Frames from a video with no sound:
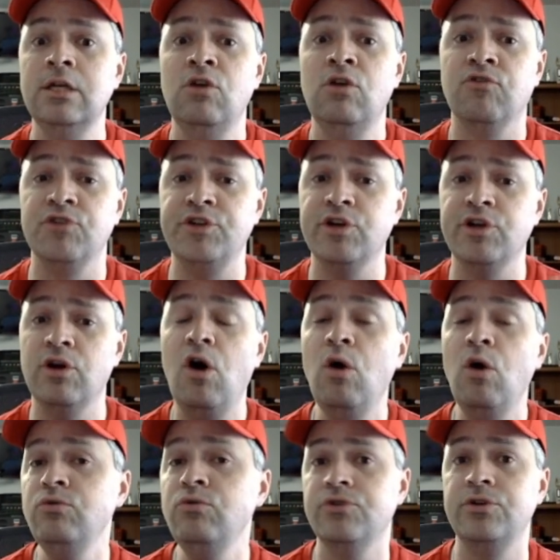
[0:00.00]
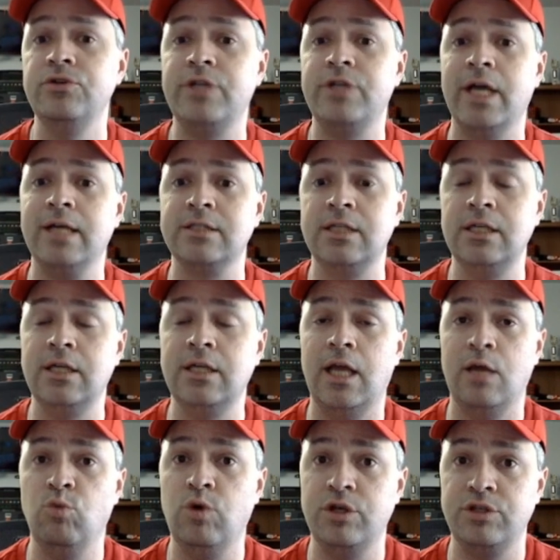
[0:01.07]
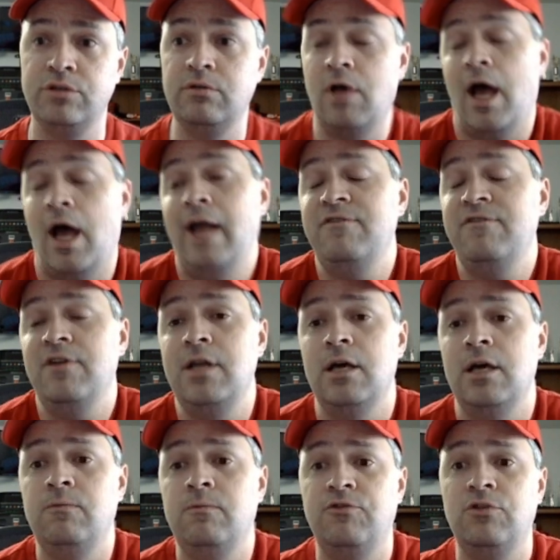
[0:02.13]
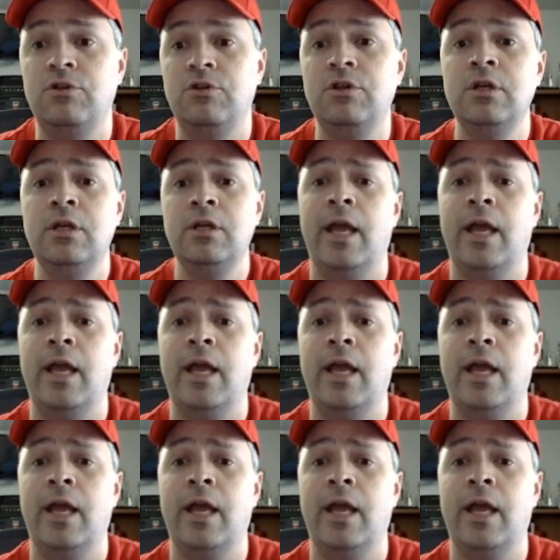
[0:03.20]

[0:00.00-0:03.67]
for your own crew testing and what I found helpful,